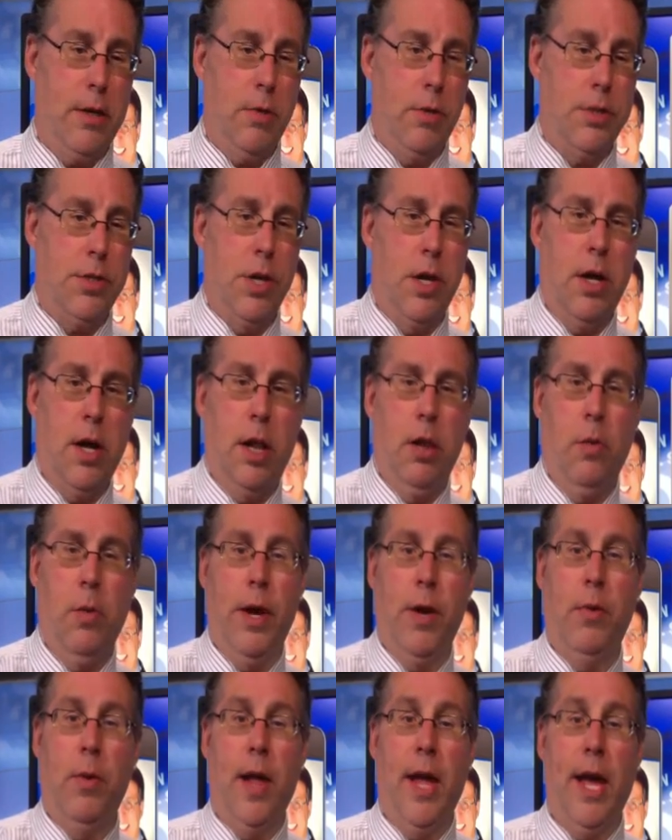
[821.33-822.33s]
Kristen
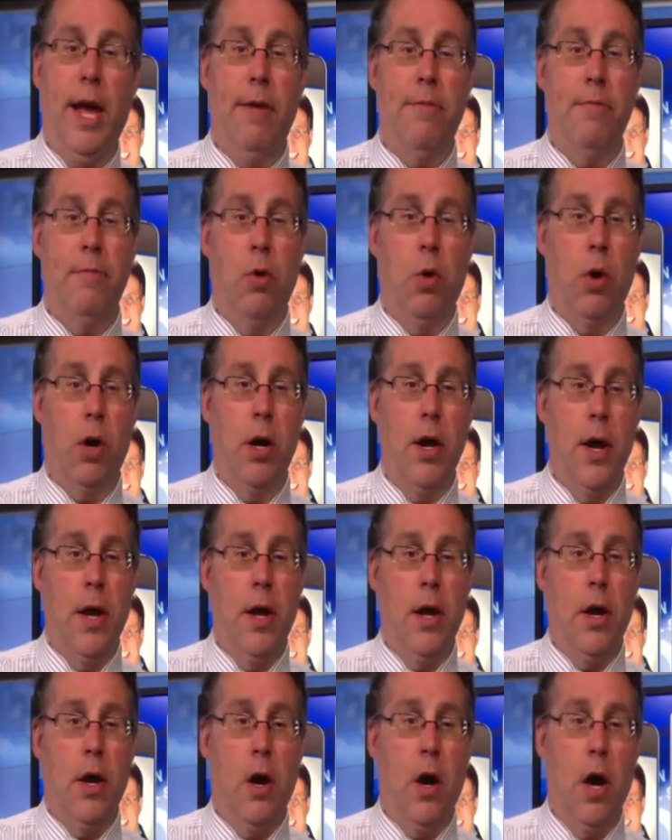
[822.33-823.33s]
Holloway will have more
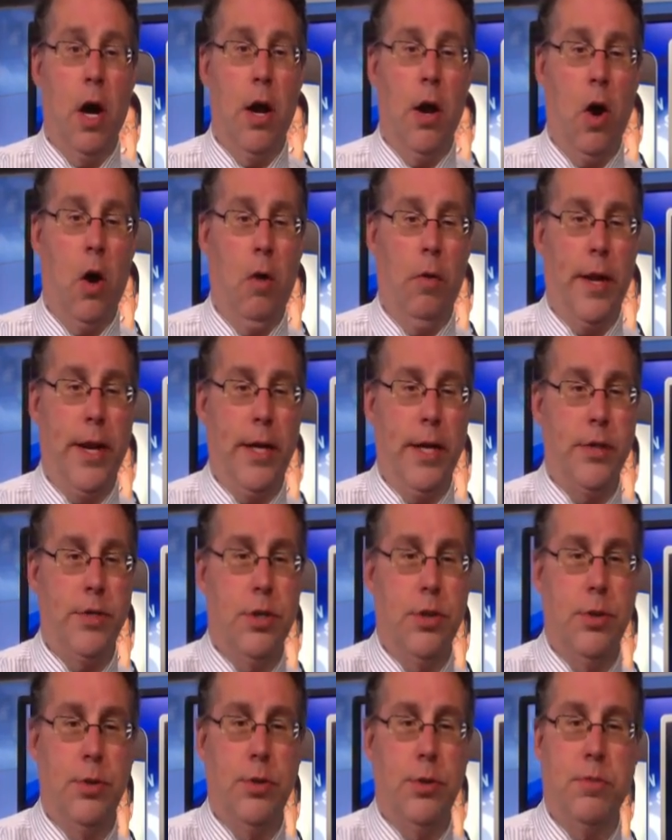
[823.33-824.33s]
on all the day's
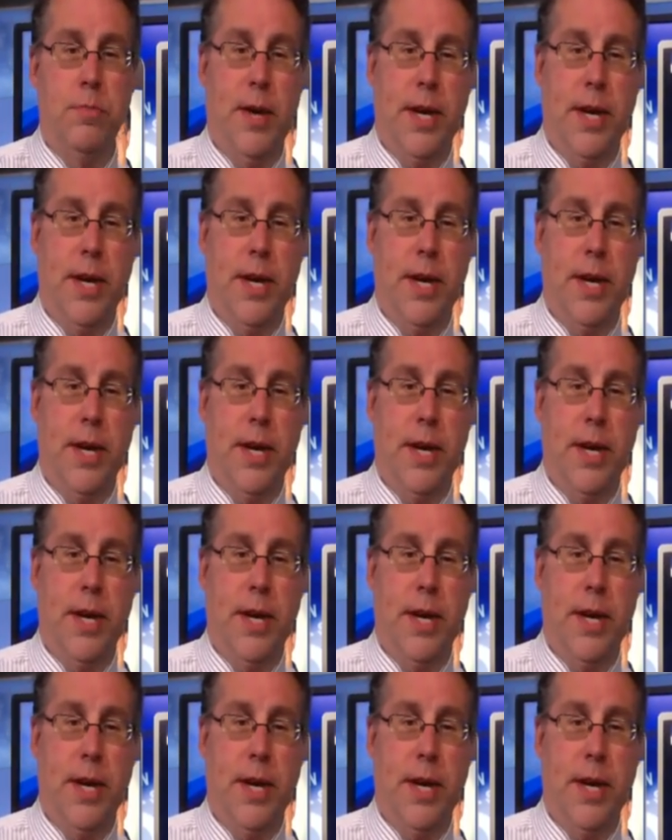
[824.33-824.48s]
news.